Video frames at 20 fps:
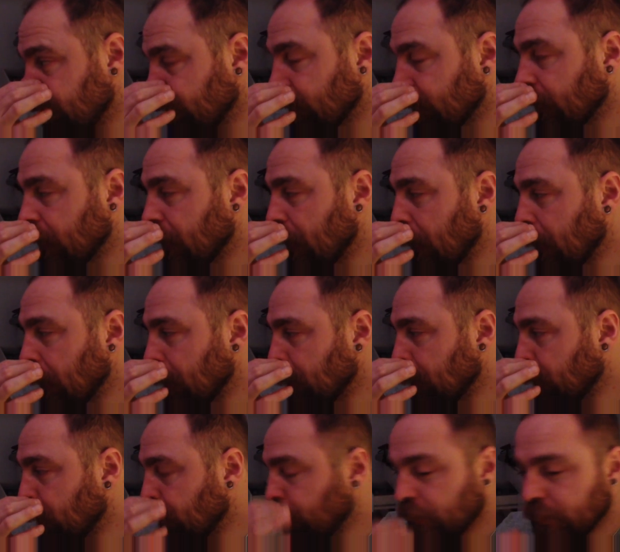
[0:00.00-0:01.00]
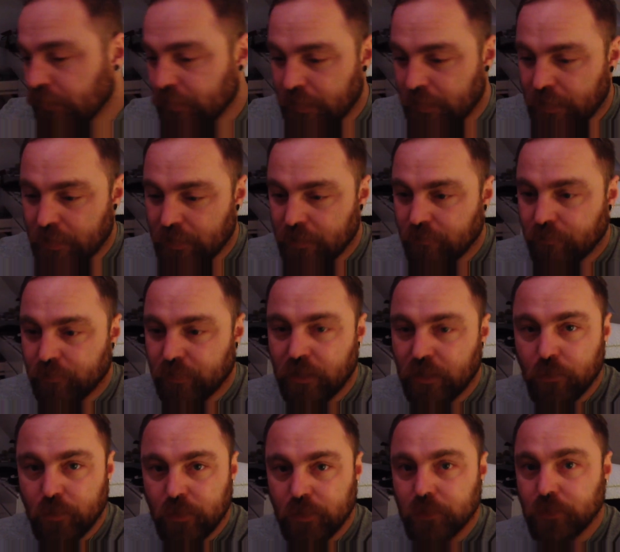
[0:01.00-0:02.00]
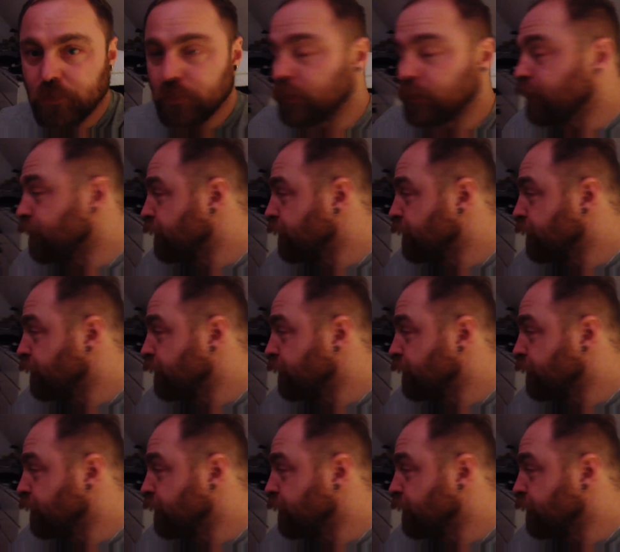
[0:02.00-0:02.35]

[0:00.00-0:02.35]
if I can get it probably in the air, then I will do.